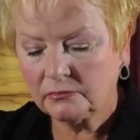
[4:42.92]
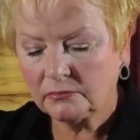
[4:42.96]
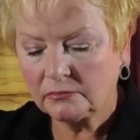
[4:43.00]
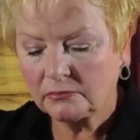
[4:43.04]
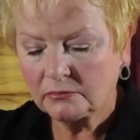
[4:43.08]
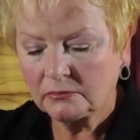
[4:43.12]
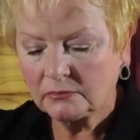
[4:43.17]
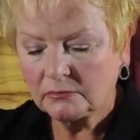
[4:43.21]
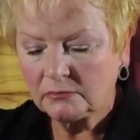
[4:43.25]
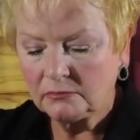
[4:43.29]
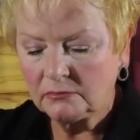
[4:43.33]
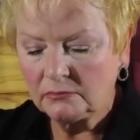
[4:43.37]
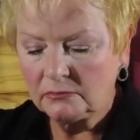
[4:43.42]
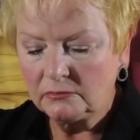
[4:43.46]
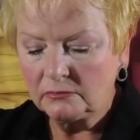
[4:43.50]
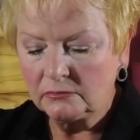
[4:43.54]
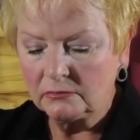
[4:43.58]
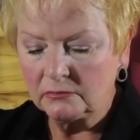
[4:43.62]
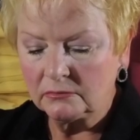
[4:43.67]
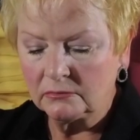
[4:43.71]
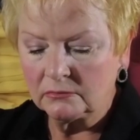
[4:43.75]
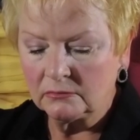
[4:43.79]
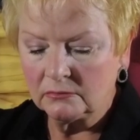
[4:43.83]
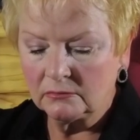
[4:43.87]

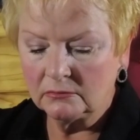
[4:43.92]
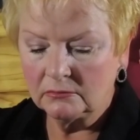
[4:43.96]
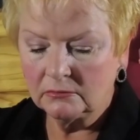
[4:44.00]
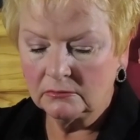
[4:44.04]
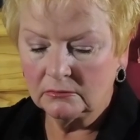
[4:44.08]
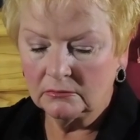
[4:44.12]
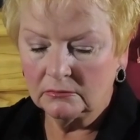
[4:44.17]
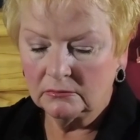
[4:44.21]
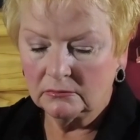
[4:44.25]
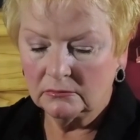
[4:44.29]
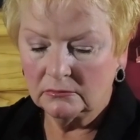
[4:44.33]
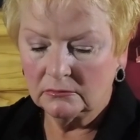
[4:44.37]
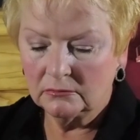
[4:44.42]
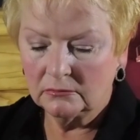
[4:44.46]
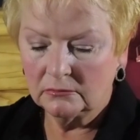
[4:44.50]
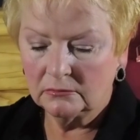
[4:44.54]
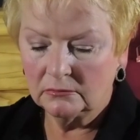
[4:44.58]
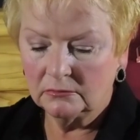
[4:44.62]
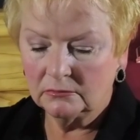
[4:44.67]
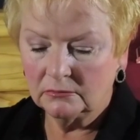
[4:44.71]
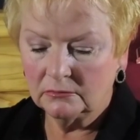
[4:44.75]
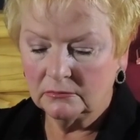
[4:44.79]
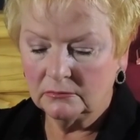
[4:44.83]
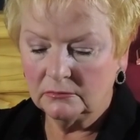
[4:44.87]

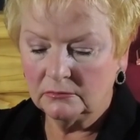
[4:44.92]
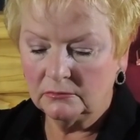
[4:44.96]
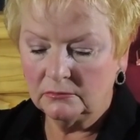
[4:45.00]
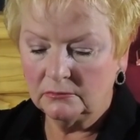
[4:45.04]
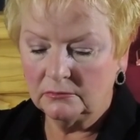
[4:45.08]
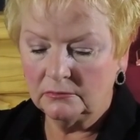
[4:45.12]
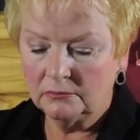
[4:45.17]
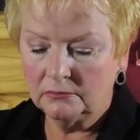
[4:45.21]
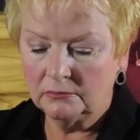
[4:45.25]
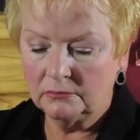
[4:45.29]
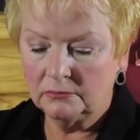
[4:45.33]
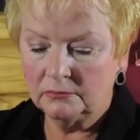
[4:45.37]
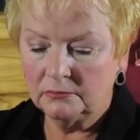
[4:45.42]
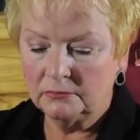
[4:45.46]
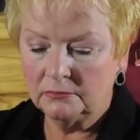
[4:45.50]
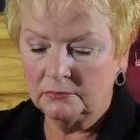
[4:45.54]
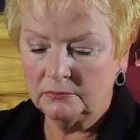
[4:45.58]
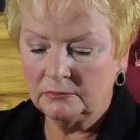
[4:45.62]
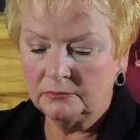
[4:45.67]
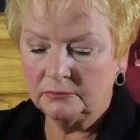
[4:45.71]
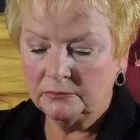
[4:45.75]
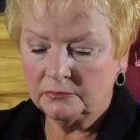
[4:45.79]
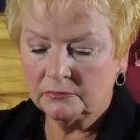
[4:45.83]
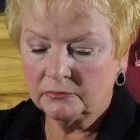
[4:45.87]

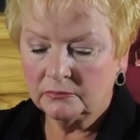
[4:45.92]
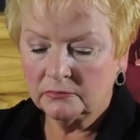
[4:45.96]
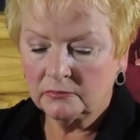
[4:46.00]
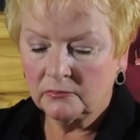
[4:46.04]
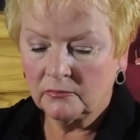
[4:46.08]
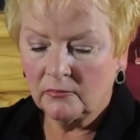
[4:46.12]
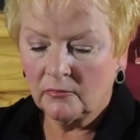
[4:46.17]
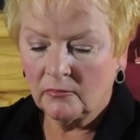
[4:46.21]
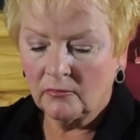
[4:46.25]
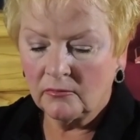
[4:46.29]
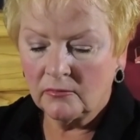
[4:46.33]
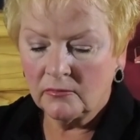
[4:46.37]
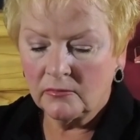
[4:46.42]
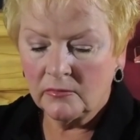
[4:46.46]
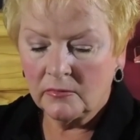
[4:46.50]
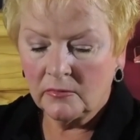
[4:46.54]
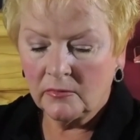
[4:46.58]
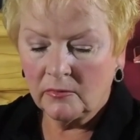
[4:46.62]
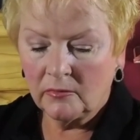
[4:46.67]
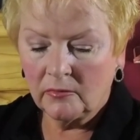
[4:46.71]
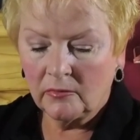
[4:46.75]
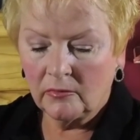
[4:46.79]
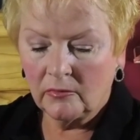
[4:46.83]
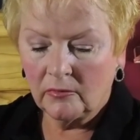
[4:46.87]

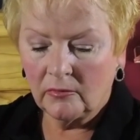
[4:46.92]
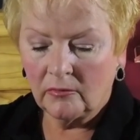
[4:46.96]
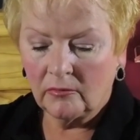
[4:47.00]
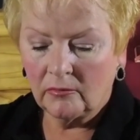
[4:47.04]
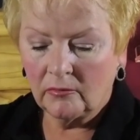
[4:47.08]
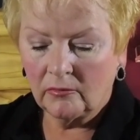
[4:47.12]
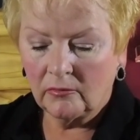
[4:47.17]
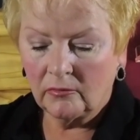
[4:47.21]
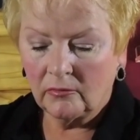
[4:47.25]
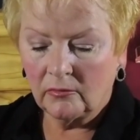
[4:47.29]
[no speech]